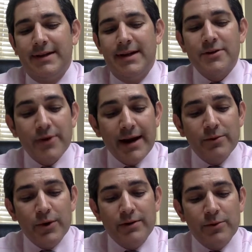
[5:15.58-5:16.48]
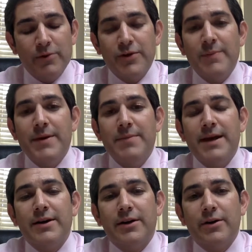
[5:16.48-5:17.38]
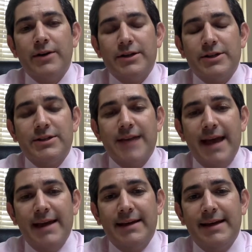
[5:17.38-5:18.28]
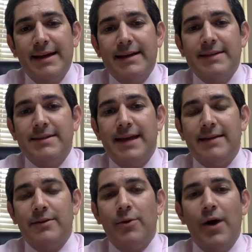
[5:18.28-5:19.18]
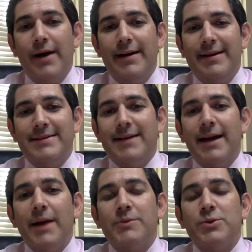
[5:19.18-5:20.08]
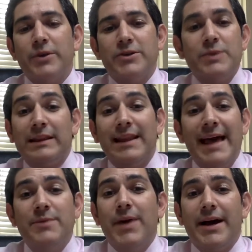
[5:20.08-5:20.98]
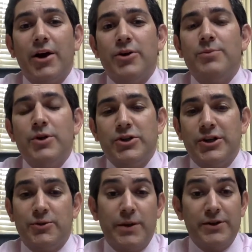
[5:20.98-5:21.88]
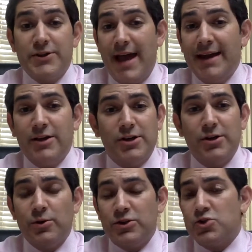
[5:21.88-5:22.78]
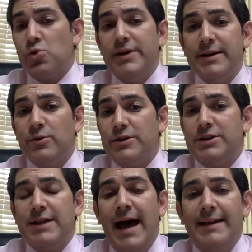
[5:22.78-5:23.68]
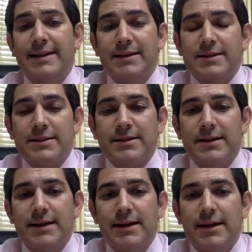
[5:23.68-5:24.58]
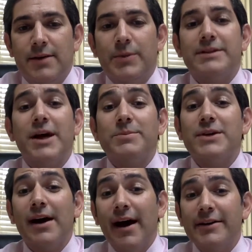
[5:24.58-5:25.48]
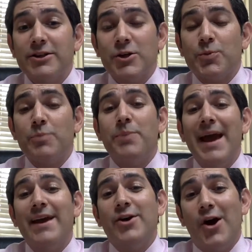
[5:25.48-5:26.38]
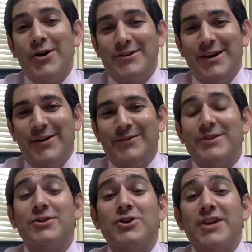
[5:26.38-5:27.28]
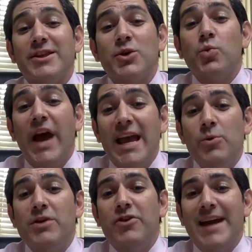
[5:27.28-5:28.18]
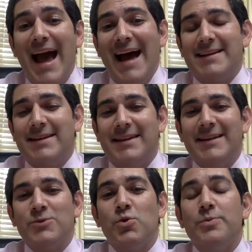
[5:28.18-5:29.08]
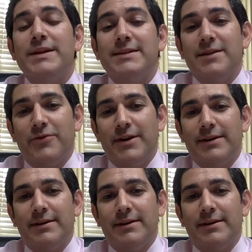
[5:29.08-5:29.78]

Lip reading: Right? What Rebbe Meir Chodesh is saying is that it's not up to us to be led by our emotions, whether it's anger or joy or sadness, but it's up to us to prepare ourselves such that the way we react to things will be different.